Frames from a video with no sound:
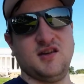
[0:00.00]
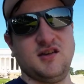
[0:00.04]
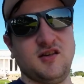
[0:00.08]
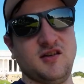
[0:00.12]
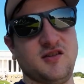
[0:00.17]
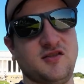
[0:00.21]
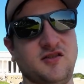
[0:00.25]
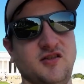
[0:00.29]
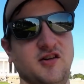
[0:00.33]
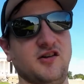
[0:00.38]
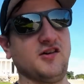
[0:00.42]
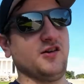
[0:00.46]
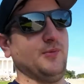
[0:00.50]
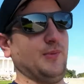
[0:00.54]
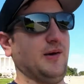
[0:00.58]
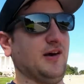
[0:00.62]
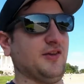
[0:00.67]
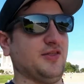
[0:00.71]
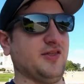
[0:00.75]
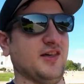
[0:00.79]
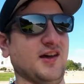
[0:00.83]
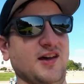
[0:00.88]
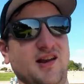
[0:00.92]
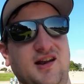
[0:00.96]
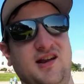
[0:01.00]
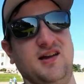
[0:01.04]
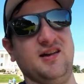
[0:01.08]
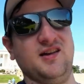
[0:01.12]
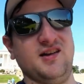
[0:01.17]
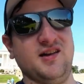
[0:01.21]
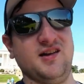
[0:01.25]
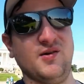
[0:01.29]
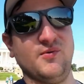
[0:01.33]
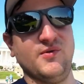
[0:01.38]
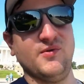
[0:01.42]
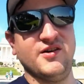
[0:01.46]
Sorry about that.
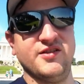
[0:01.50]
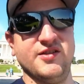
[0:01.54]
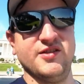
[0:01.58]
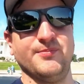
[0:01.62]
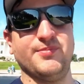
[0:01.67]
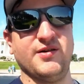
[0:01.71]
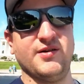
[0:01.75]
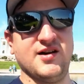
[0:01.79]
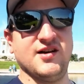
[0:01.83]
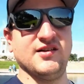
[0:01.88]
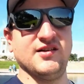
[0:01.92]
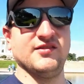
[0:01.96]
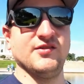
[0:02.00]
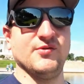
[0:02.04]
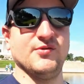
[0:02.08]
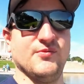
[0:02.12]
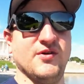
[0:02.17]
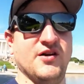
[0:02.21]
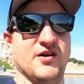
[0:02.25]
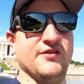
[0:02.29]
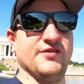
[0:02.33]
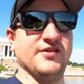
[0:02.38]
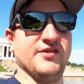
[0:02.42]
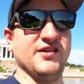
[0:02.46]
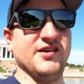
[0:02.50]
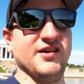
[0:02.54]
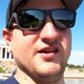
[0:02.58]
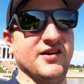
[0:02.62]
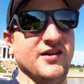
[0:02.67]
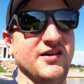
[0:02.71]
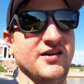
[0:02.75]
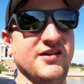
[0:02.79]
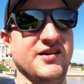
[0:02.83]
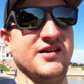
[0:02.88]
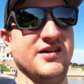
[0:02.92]
I wanted to pause it while the